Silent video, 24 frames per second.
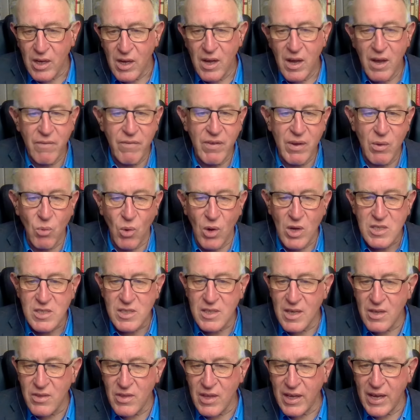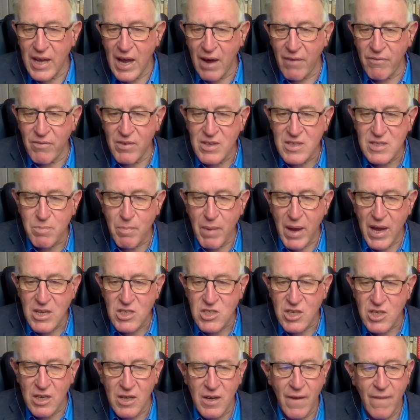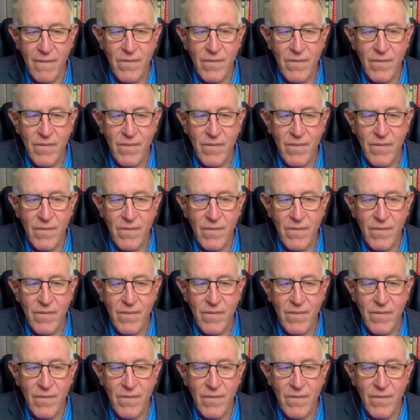if he wasn't in the governor's mansion